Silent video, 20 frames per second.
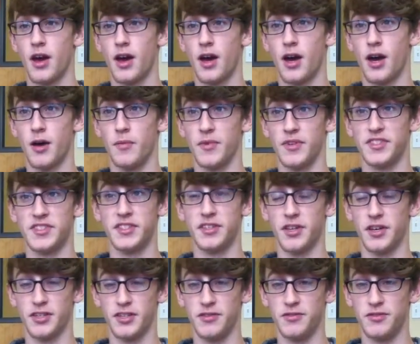it's still
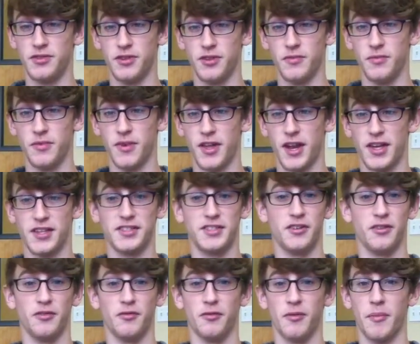on YouTube, and I
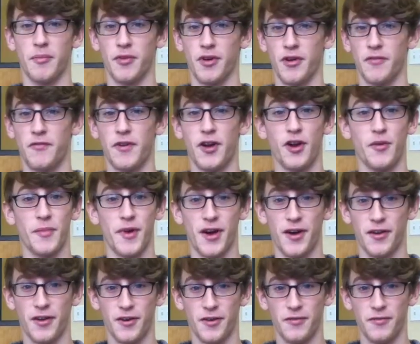still remember a fair
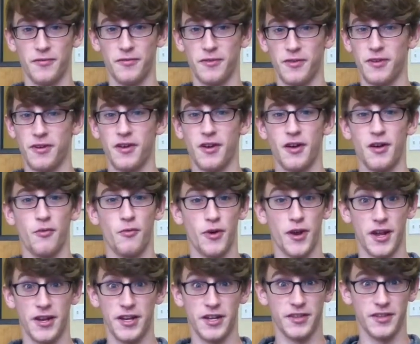amount of what
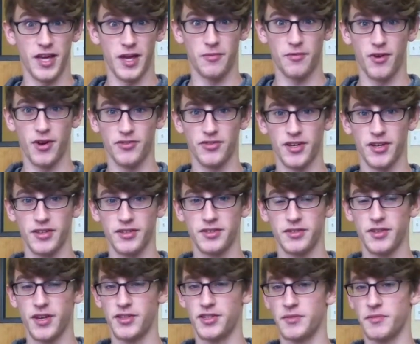I did in that project.
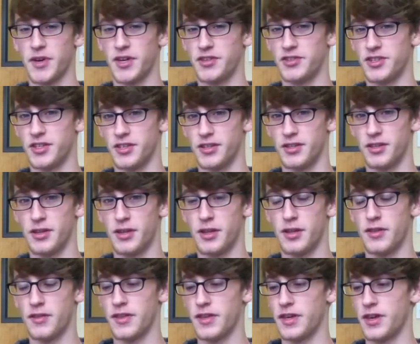Not to mention
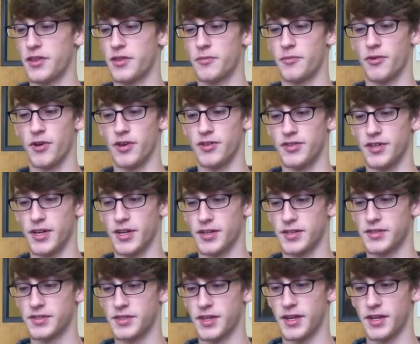the other
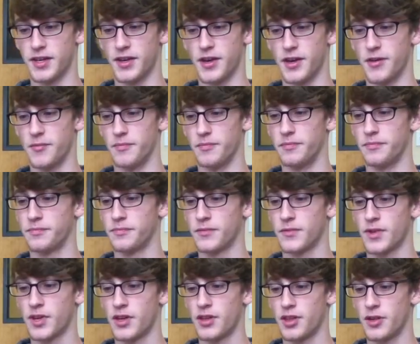projects like
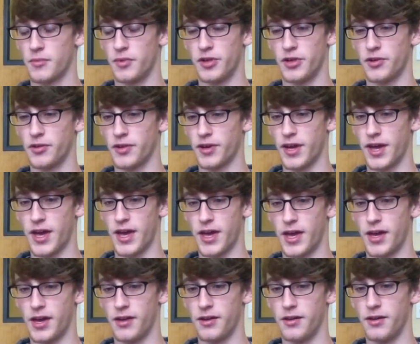the political
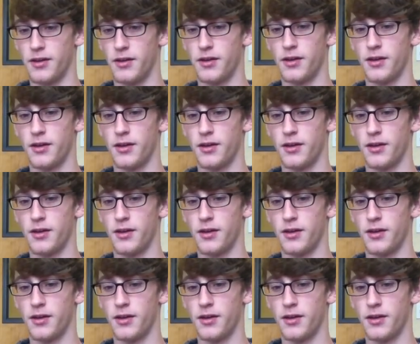ad